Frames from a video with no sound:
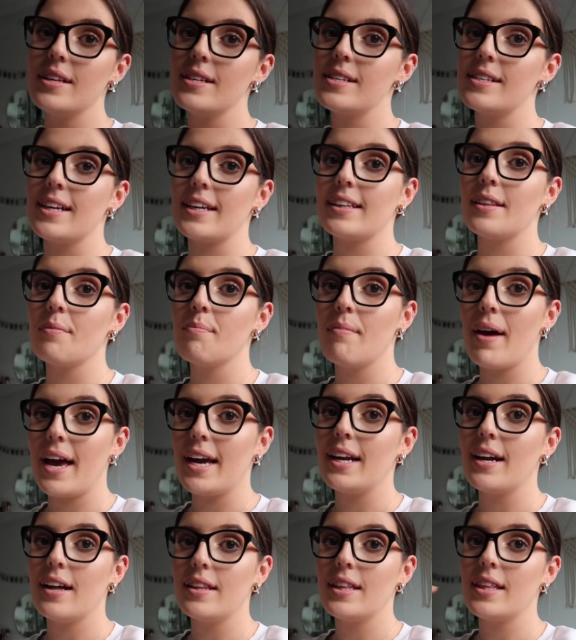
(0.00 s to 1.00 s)
This is like the
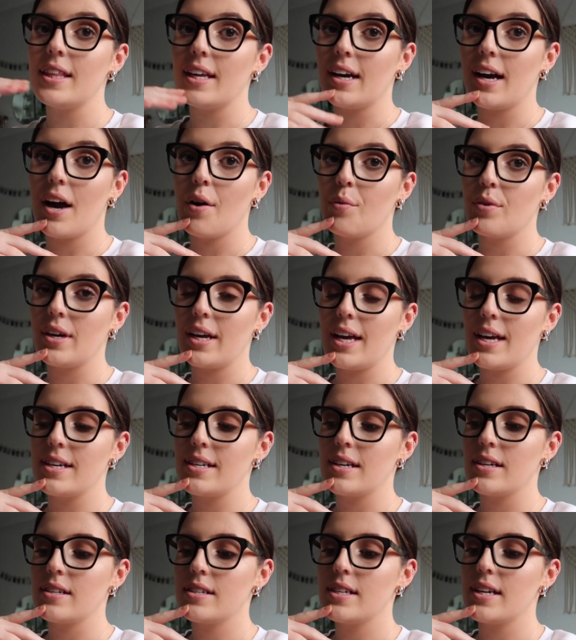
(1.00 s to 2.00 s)
main other thing I want to get
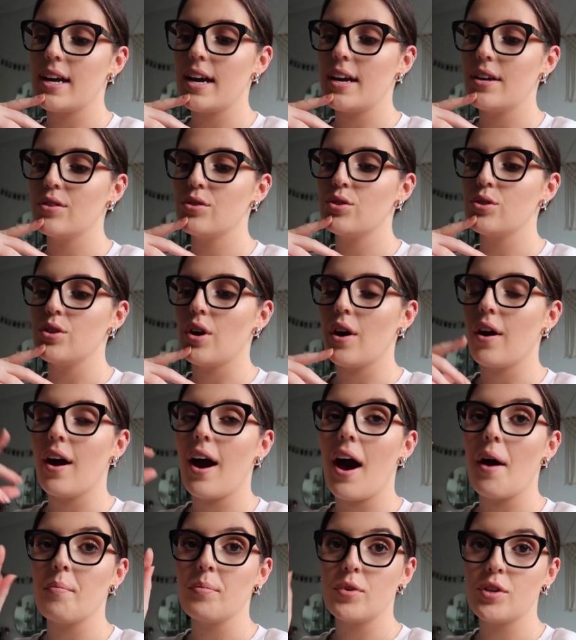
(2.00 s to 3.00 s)
done today, so
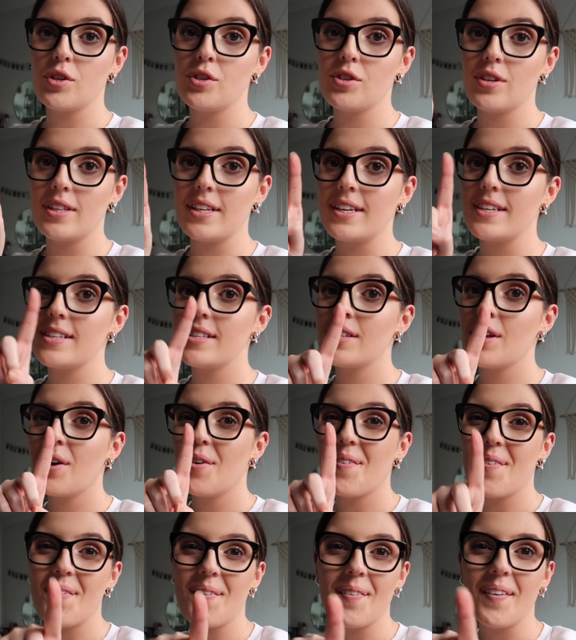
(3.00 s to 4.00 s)
I'm gonna do this
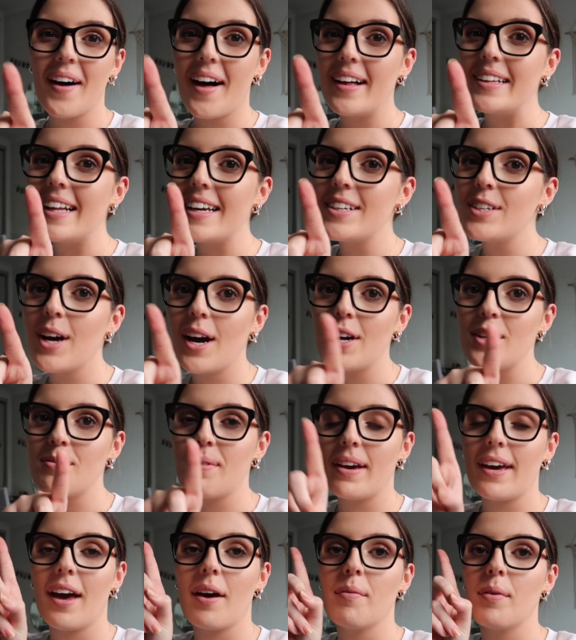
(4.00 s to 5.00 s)
while I charge
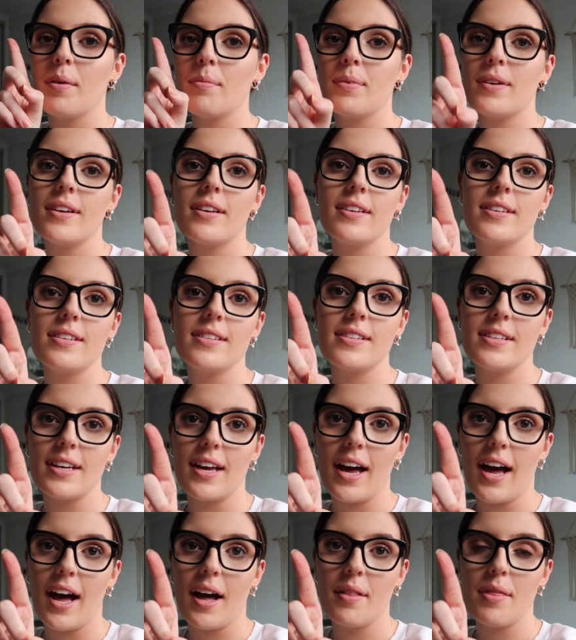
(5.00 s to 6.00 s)
my camera because
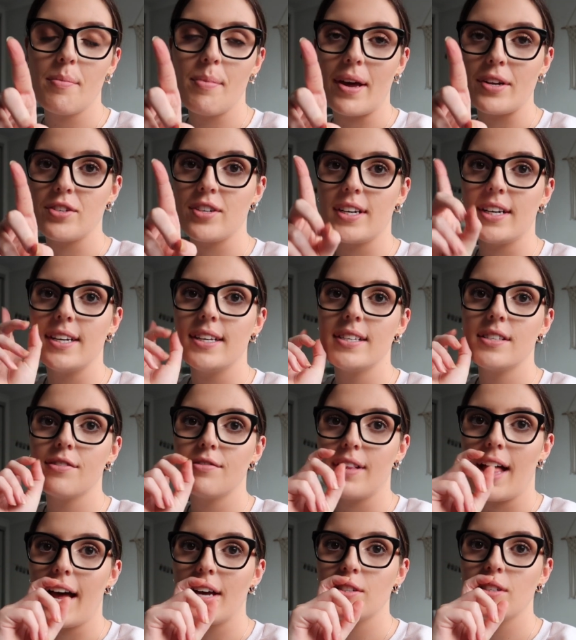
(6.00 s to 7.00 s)
the battery is
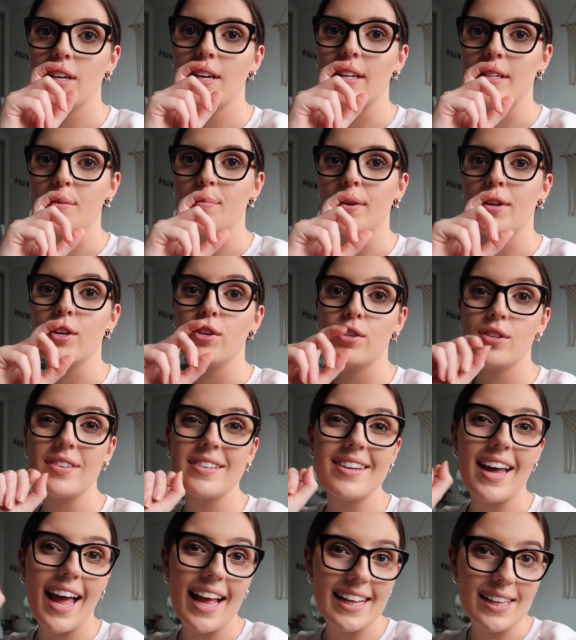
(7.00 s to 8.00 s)
flashing. It's been
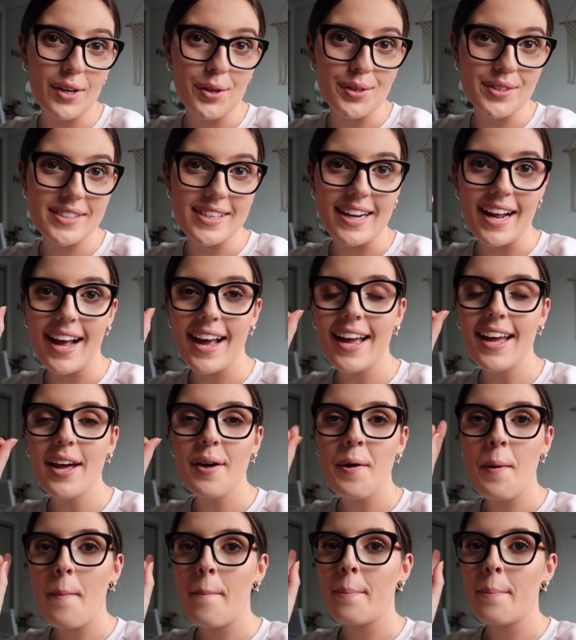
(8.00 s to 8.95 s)
used a lot today.